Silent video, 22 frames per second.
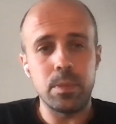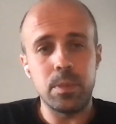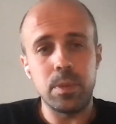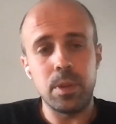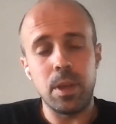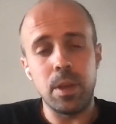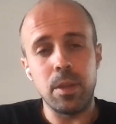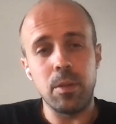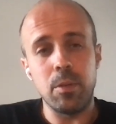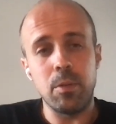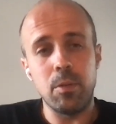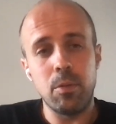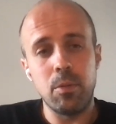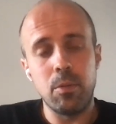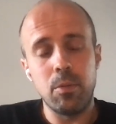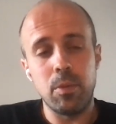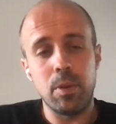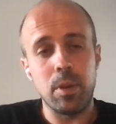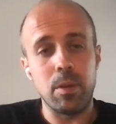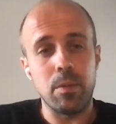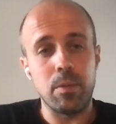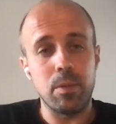days ago.
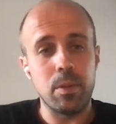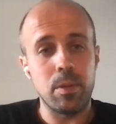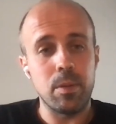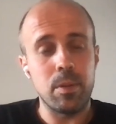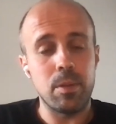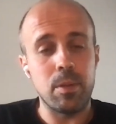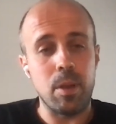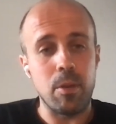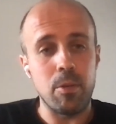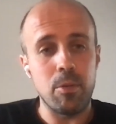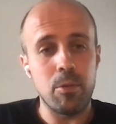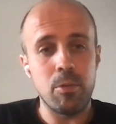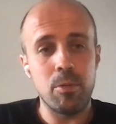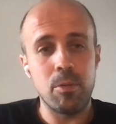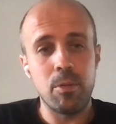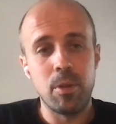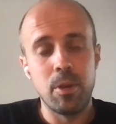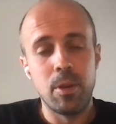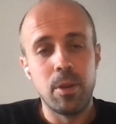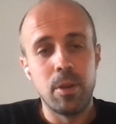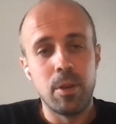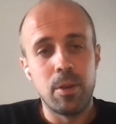We have such
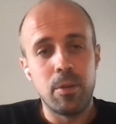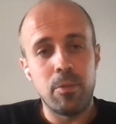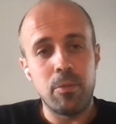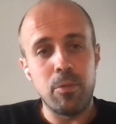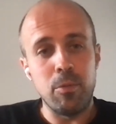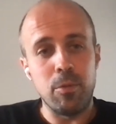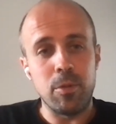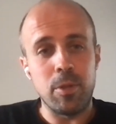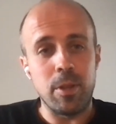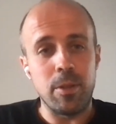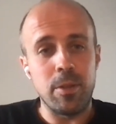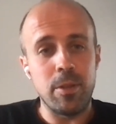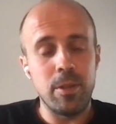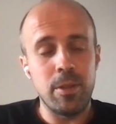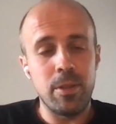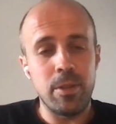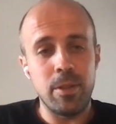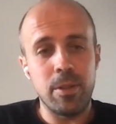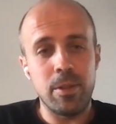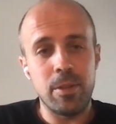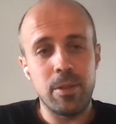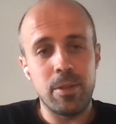full
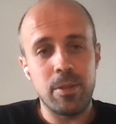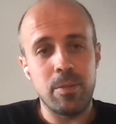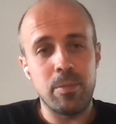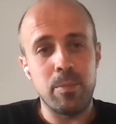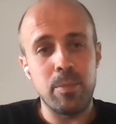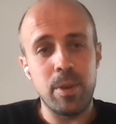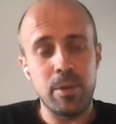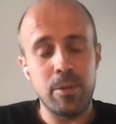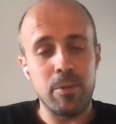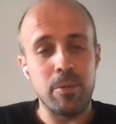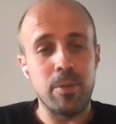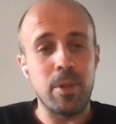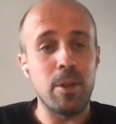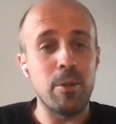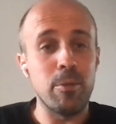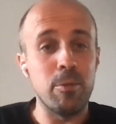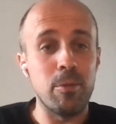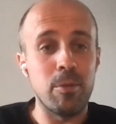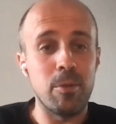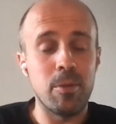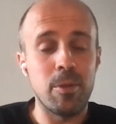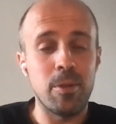statistics based on
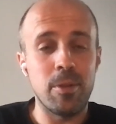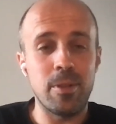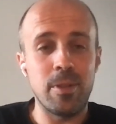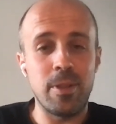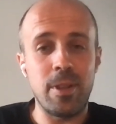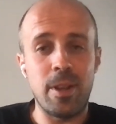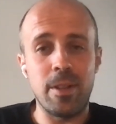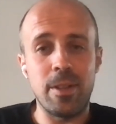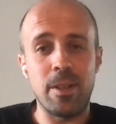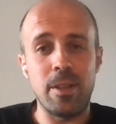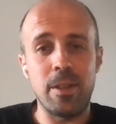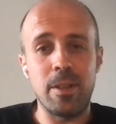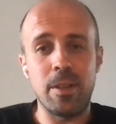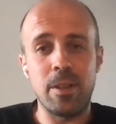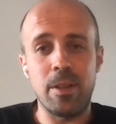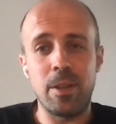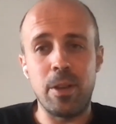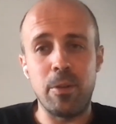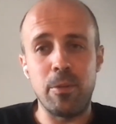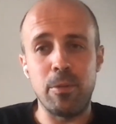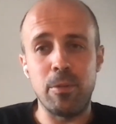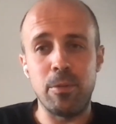Allure data.
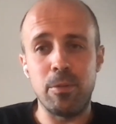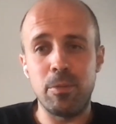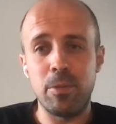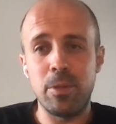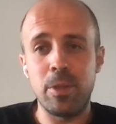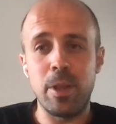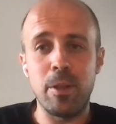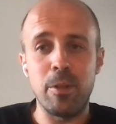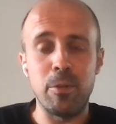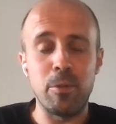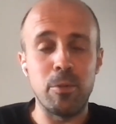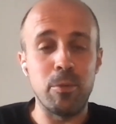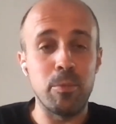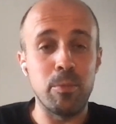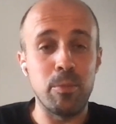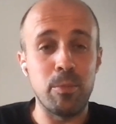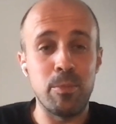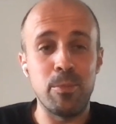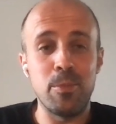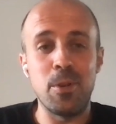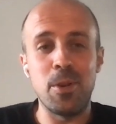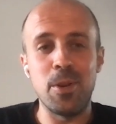I will tell you
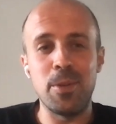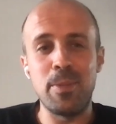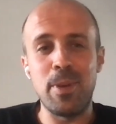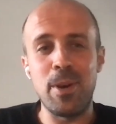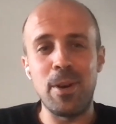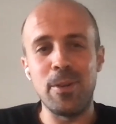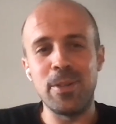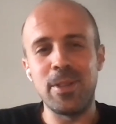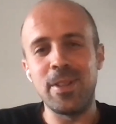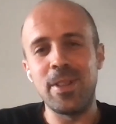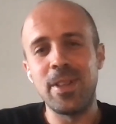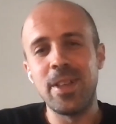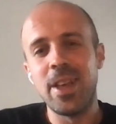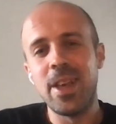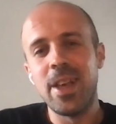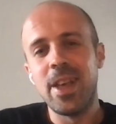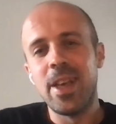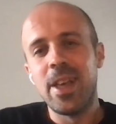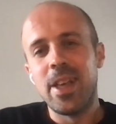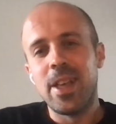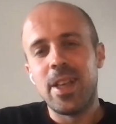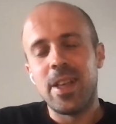more about it.
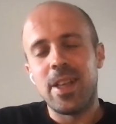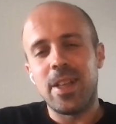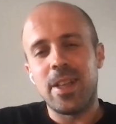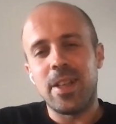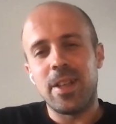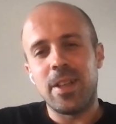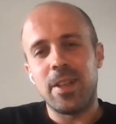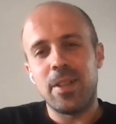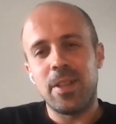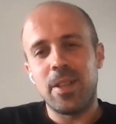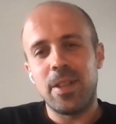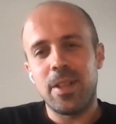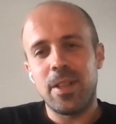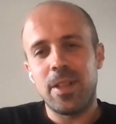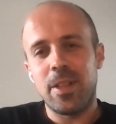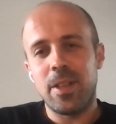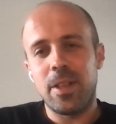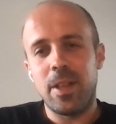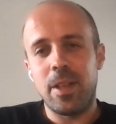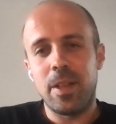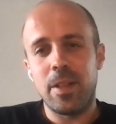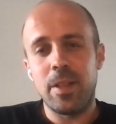Uh,
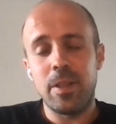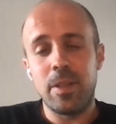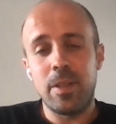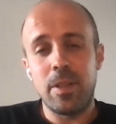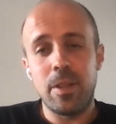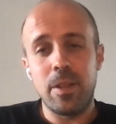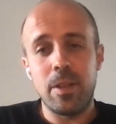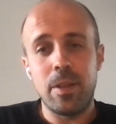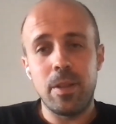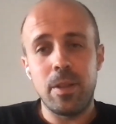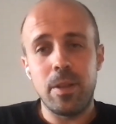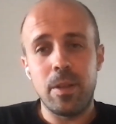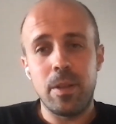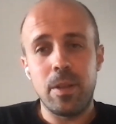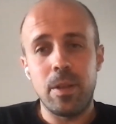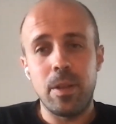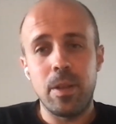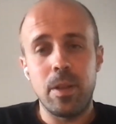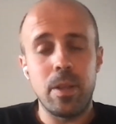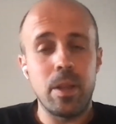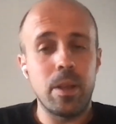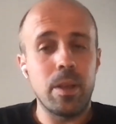and
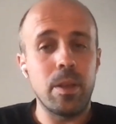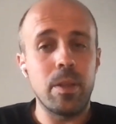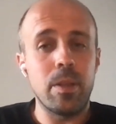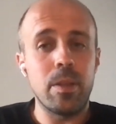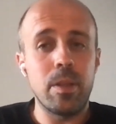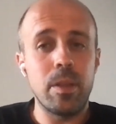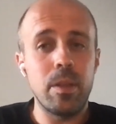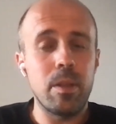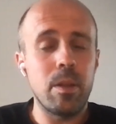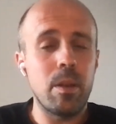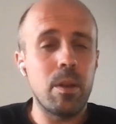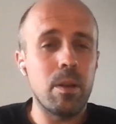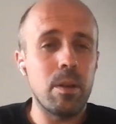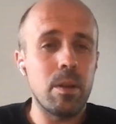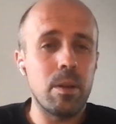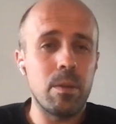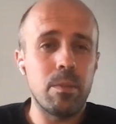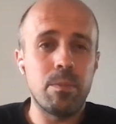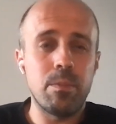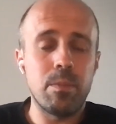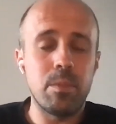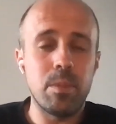as I can see, there
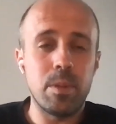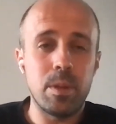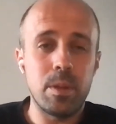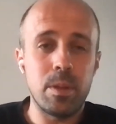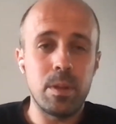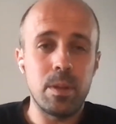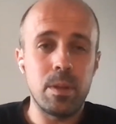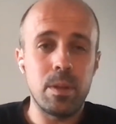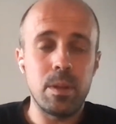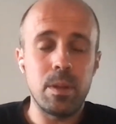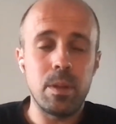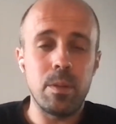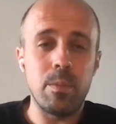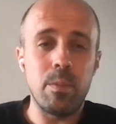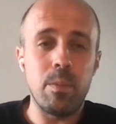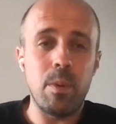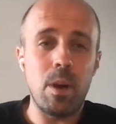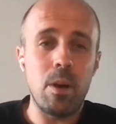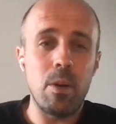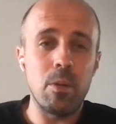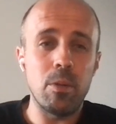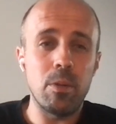are
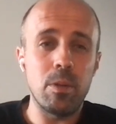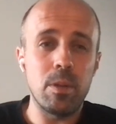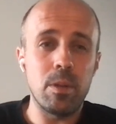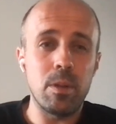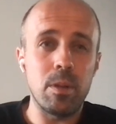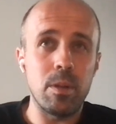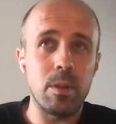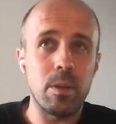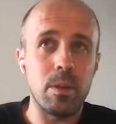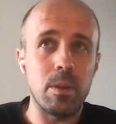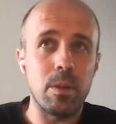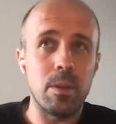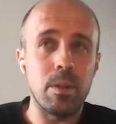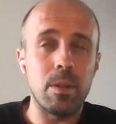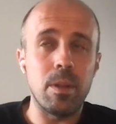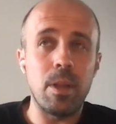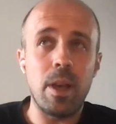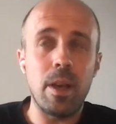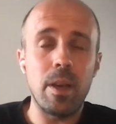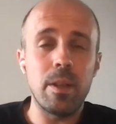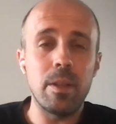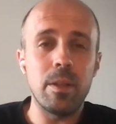about
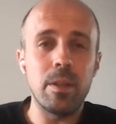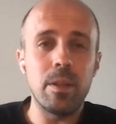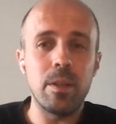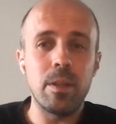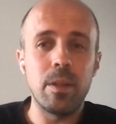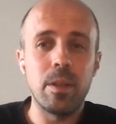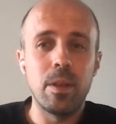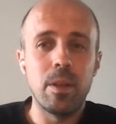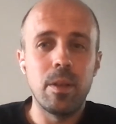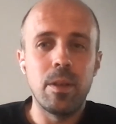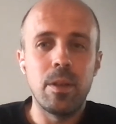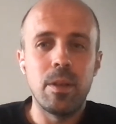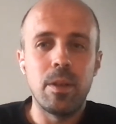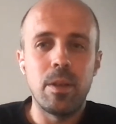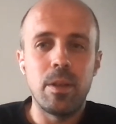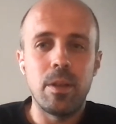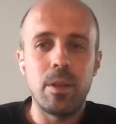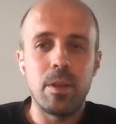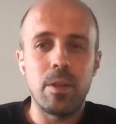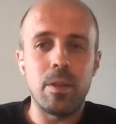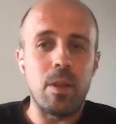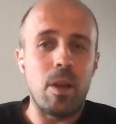
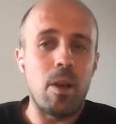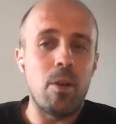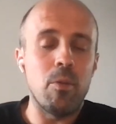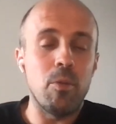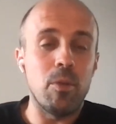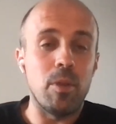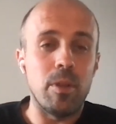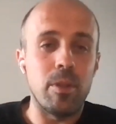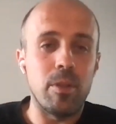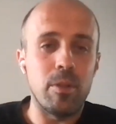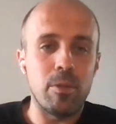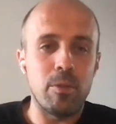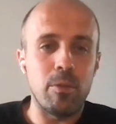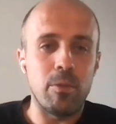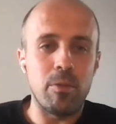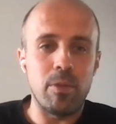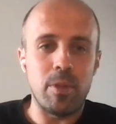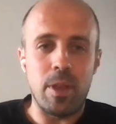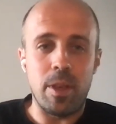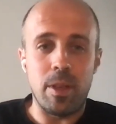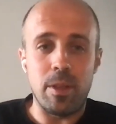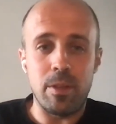9,000s of
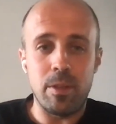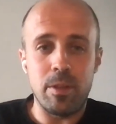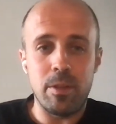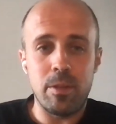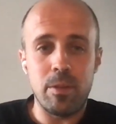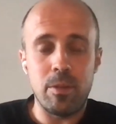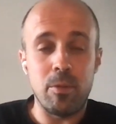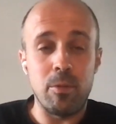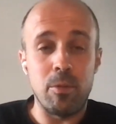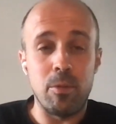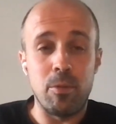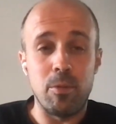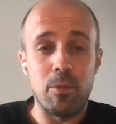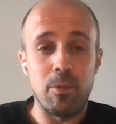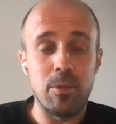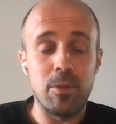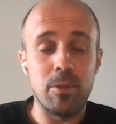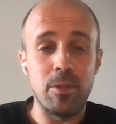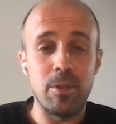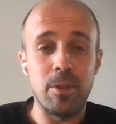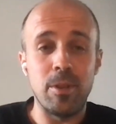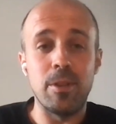tests. So
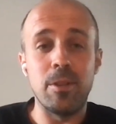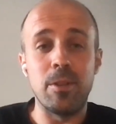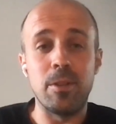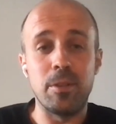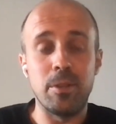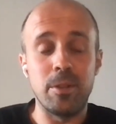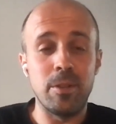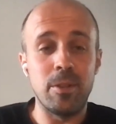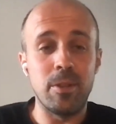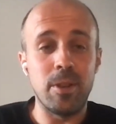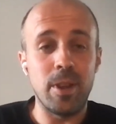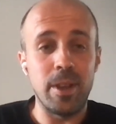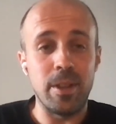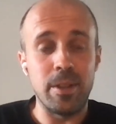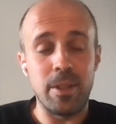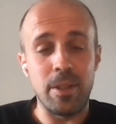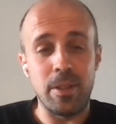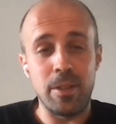it's really great,